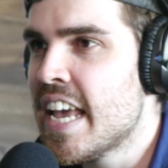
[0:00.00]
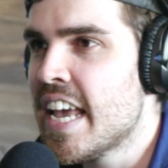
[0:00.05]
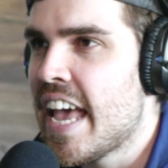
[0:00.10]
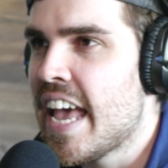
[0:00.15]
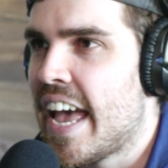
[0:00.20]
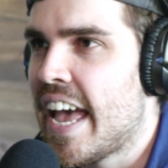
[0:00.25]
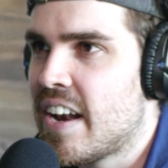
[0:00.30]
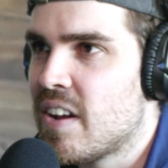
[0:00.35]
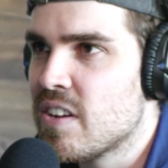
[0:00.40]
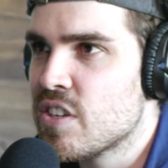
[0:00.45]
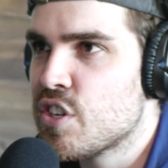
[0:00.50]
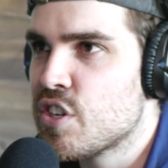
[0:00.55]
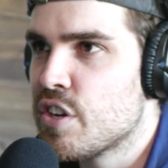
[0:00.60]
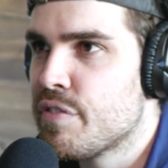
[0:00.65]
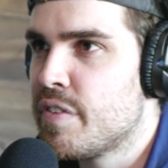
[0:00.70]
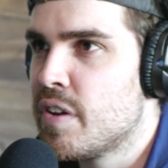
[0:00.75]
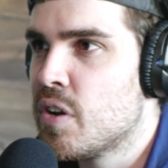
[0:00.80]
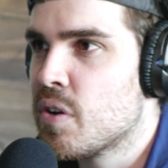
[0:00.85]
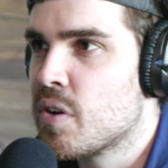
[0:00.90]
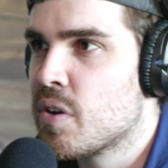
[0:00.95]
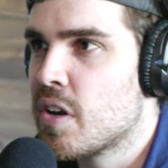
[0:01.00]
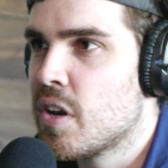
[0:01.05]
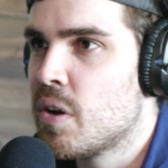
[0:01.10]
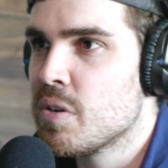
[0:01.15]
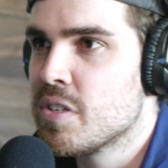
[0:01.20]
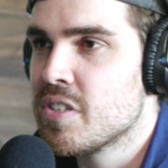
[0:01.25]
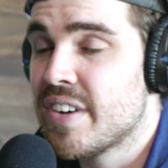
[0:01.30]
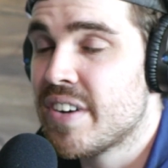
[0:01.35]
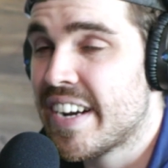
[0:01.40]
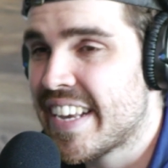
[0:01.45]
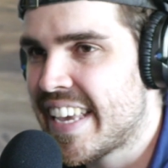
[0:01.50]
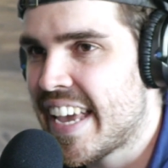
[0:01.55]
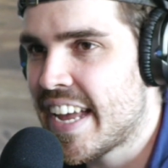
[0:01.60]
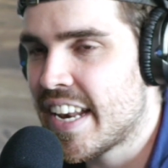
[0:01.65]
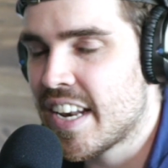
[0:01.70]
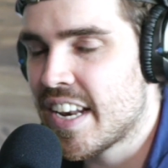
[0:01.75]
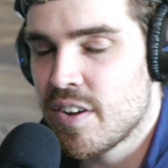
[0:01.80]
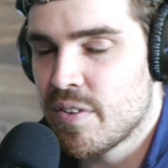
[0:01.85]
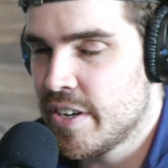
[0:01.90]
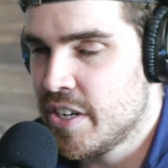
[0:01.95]
And also if you look closer
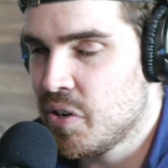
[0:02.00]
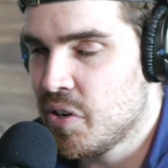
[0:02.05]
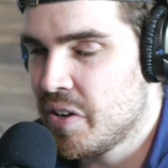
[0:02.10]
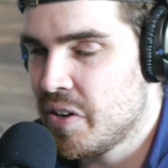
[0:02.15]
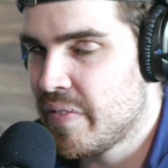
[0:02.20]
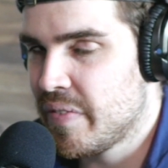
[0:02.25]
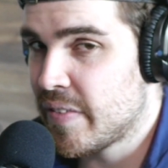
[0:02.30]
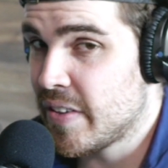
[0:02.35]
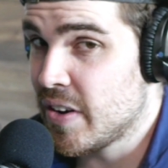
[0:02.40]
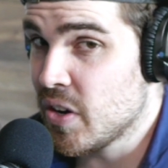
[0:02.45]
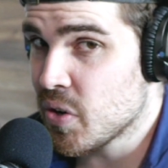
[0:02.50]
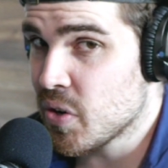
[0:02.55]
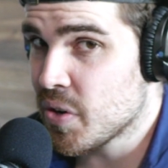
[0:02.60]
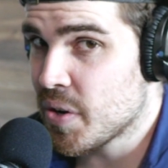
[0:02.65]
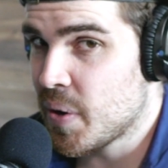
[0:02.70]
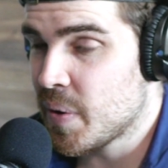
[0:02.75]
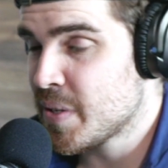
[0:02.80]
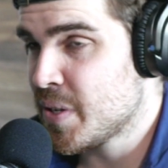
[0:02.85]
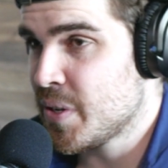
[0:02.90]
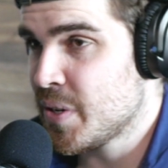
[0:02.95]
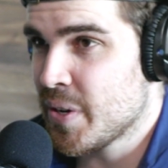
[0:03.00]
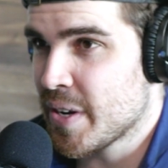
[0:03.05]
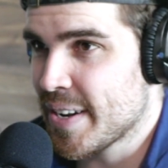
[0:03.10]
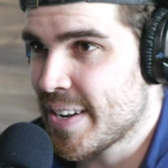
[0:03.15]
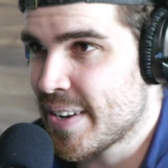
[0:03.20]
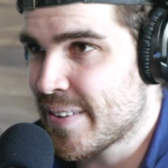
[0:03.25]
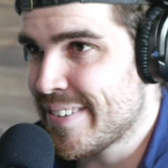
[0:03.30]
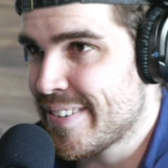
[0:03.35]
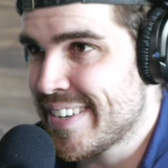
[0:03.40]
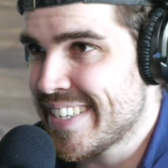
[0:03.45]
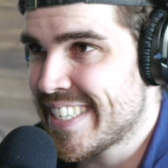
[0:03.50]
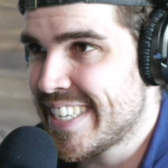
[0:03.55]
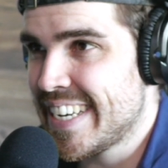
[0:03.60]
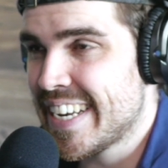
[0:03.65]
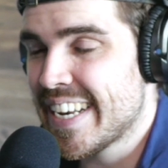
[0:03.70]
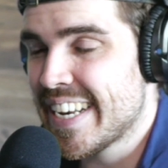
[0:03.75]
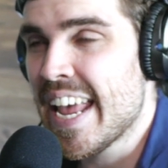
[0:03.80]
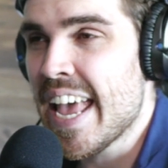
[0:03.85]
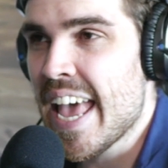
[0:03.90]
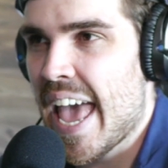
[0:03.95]
again, well, you don't even have to look closer. You can literally see
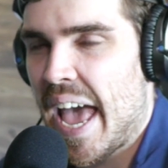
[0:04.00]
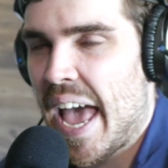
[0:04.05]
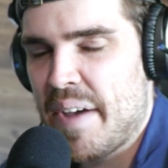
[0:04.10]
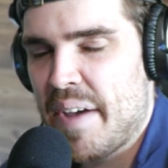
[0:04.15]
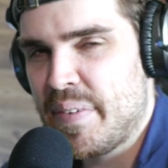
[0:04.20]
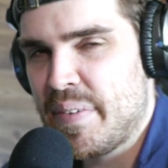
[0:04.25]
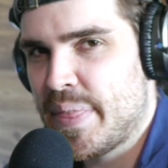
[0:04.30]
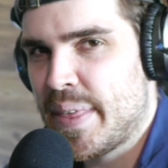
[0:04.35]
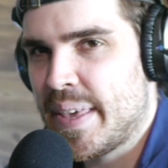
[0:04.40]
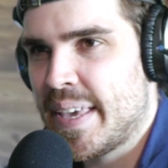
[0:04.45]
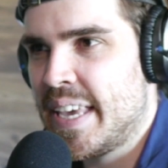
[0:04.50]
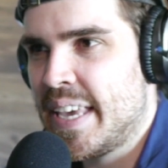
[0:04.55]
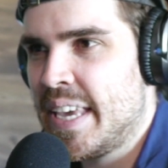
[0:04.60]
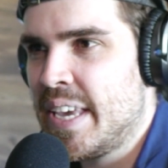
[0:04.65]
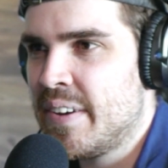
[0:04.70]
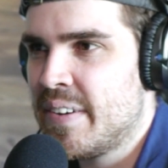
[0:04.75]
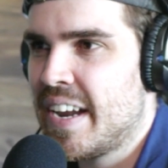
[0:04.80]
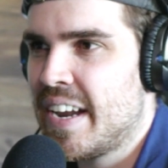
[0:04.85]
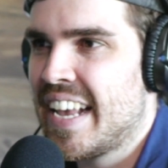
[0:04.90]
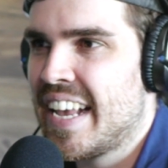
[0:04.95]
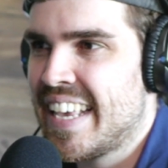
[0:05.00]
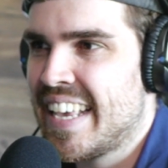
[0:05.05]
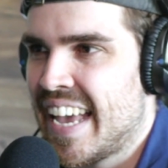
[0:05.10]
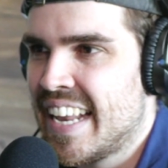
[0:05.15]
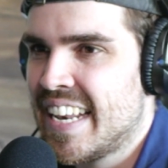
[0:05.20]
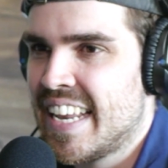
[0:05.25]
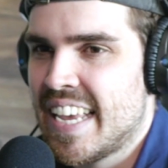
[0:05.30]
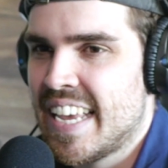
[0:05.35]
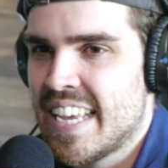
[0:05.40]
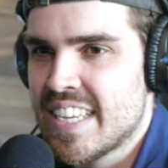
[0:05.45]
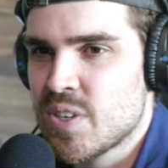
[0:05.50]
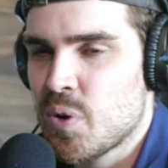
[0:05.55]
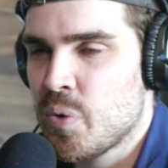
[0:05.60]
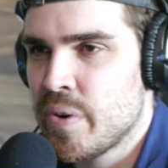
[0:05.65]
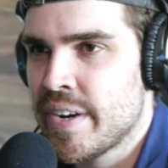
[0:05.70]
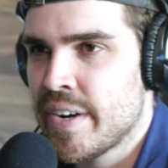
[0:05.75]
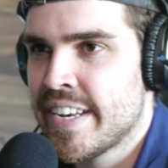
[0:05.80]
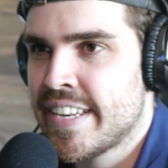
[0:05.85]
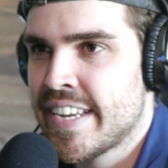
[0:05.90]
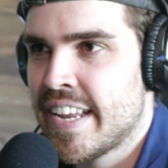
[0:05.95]
it. Everything here again is
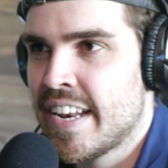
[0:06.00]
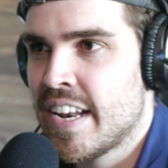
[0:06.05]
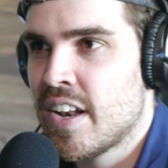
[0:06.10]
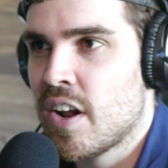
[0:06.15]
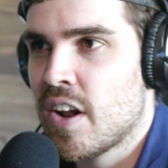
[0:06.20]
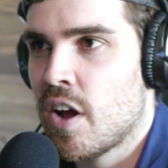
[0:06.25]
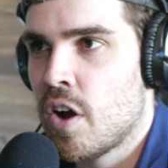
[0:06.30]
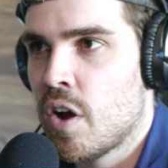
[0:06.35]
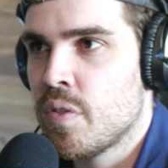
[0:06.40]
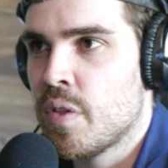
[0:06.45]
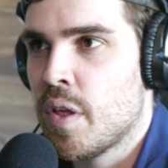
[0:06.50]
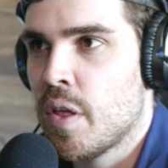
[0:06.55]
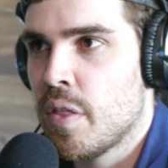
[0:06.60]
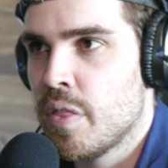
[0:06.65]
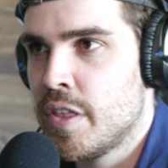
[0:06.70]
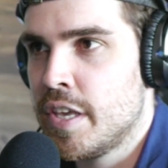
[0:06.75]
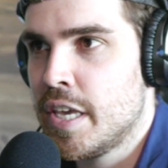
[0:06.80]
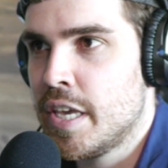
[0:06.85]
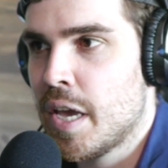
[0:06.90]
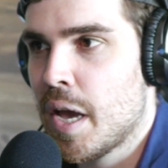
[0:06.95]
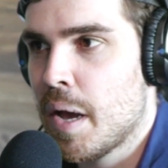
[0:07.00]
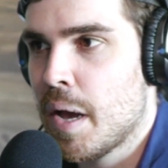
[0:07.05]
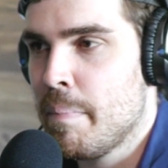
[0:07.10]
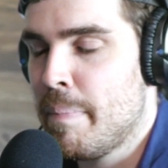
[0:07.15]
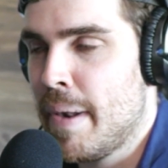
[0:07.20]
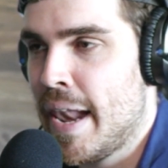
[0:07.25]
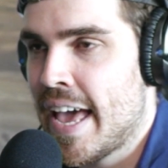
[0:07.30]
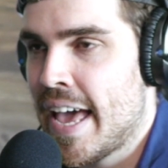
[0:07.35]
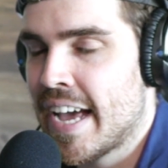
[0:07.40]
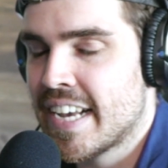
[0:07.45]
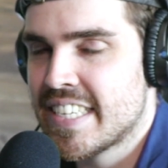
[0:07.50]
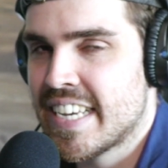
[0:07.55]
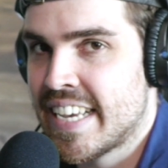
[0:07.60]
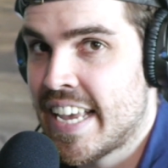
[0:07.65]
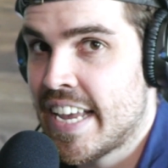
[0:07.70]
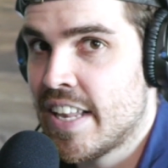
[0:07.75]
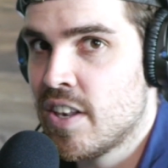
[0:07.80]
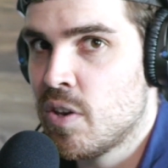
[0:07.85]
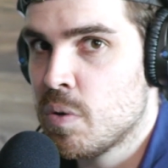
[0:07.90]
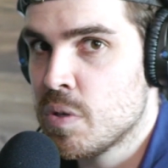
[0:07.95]
orientated on the blacks.
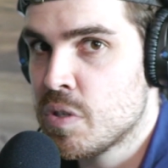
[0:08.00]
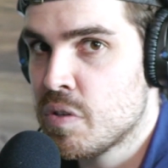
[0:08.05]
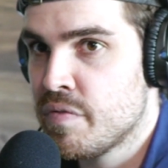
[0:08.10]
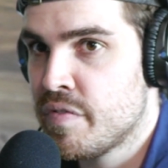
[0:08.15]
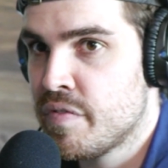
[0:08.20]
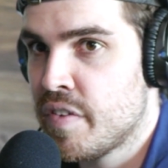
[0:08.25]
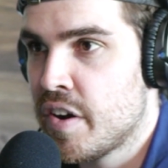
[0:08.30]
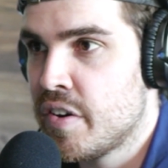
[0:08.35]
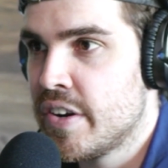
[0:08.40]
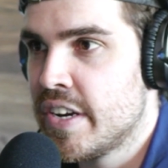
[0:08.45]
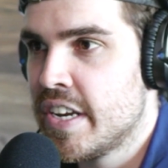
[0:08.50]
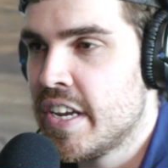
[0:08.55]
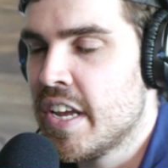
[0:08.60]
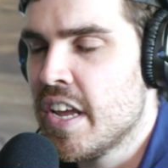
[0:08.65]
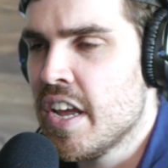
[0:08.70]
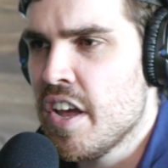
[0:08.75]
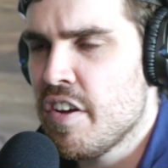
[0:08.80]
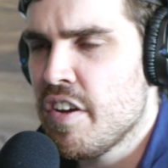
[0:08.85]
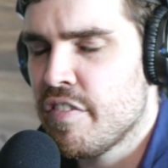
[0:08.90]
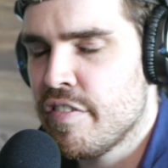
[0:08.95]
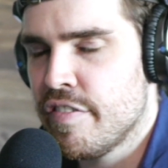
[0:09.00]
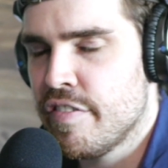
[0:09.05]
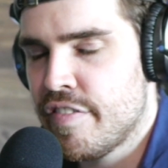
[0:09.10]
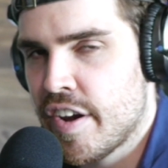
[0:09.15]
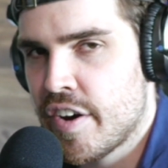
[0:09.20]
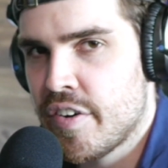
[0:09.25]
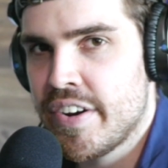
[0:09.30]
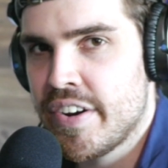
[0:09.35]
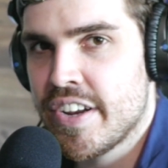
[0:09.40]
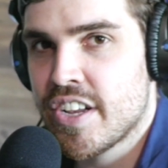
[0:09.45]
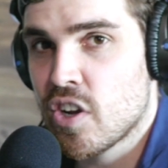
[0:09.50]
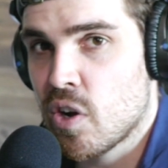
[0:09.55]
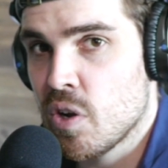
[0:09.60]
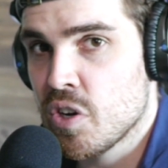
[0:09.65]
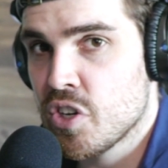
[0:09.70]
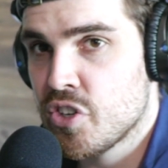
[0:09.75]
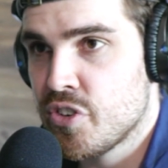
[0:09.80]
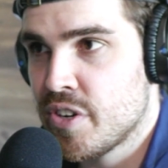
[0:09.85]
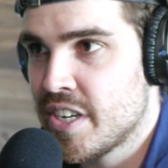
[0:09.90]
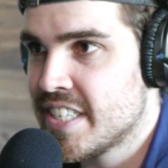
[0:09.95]
Again, those very
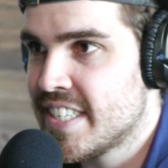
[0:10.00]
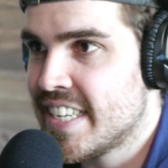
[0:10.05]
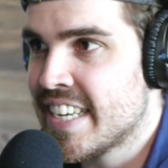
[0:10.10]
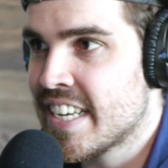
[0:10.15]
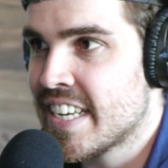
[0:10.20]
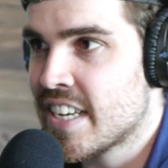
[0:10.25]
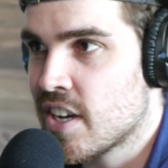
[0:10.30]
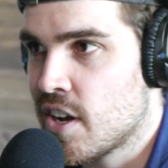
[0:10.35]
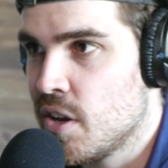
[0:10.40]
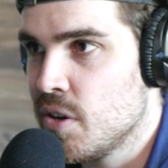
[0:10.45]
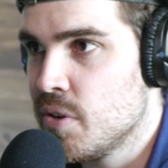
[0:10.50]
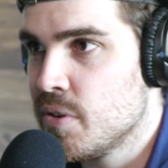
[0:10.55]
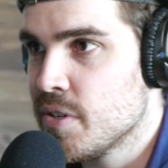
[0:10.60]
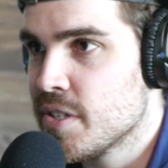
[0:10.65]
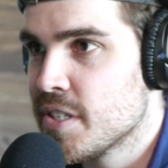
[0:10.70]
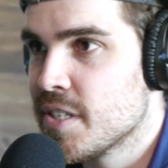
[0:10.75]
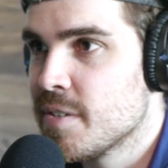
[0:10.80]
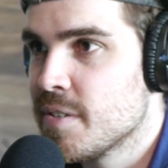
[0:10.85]
contrasting colors.